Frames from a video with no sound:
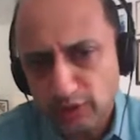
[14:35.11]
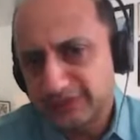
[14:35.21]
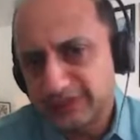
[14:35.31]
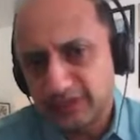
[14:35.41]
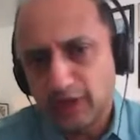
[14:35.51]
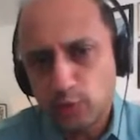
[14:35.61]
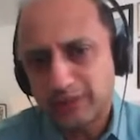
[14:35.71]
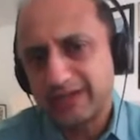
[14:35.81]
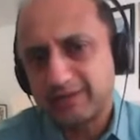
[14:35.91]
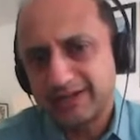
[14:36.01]
of the account
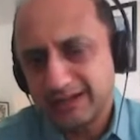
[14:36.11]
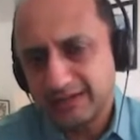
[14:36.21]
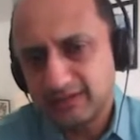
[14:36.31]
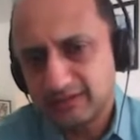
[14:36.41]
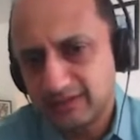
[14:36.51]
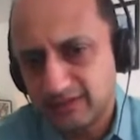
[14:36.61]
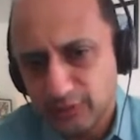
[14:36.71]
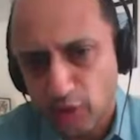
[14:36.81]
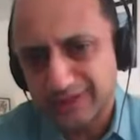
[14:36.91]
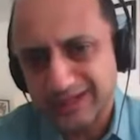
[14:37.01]
aggregators does
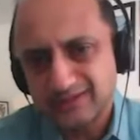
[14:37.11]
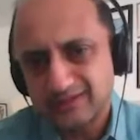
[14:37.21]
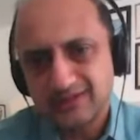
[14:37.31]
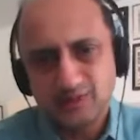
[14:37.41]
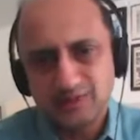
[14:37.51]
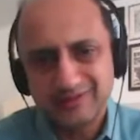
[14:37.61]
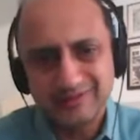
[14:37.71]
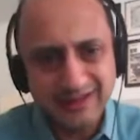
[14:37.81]
not encourage